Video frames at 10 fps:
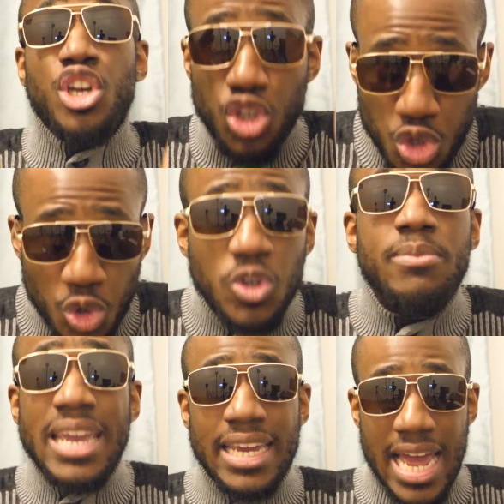You
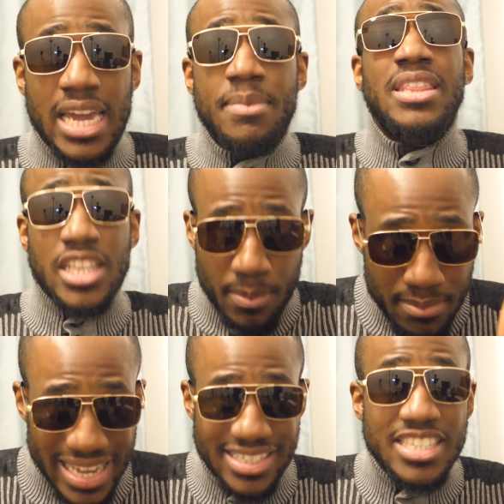could make an argument that
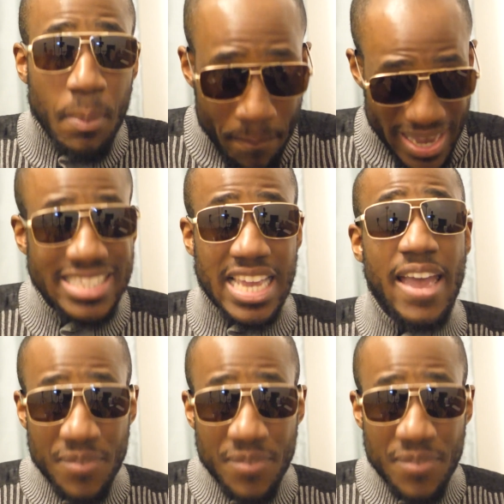Messi's best